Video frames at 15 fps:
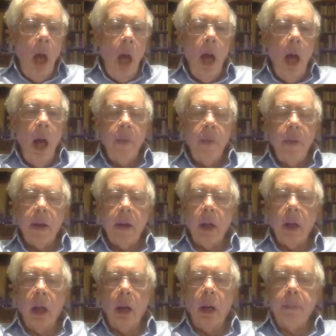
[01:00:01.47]
that
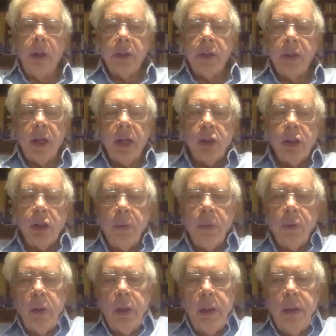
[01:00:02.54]
Albert distinction
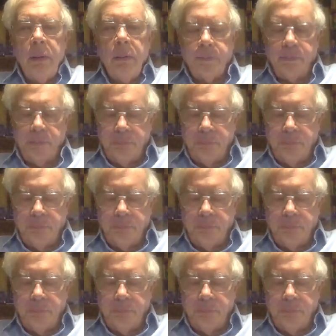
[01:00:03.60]
between